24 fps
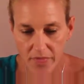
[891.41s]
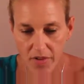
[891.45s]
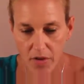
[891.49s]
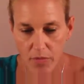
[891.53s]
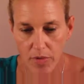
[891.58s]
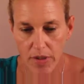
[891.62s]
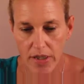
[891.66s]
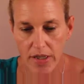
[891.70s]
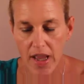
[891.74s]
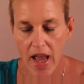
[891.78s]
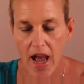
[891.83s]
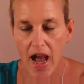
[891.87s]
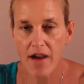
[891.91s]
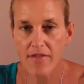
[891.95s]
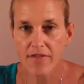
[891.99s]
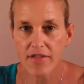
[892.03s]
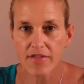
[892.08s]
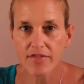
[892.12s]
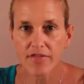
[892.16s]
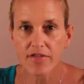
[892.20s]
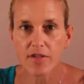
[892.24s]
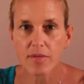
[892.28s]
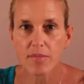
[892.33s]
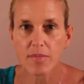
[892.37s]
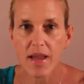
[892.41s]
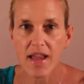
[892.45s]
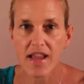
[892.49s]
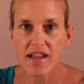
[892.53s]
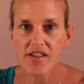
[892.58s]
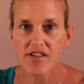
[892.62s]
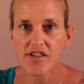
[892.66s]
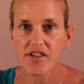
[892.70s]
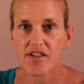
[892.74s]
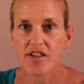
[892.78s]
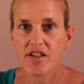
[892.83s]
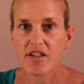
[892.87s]
when you have
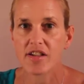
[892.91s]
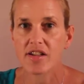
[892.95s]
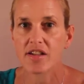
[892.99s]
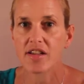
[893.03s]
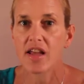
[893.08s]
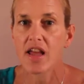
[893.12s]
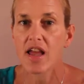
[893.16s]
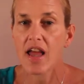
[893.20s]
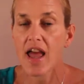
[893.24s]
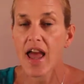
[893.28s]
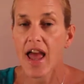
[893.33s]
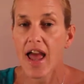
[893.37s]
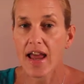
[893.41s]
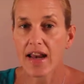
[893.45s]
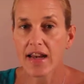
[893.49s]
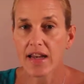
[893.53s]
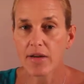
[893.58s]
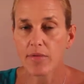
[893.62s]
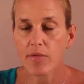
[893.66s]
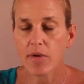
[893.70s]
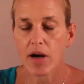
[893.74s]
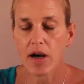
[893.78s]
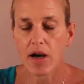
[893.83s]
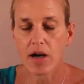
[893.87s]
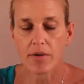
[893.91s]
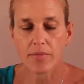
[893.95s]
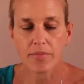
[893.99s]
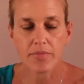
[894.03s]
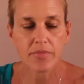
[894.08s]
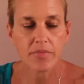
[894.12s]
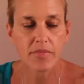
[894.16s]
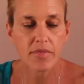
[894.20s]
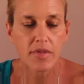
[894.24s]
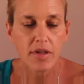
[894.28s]
inflammation anywhere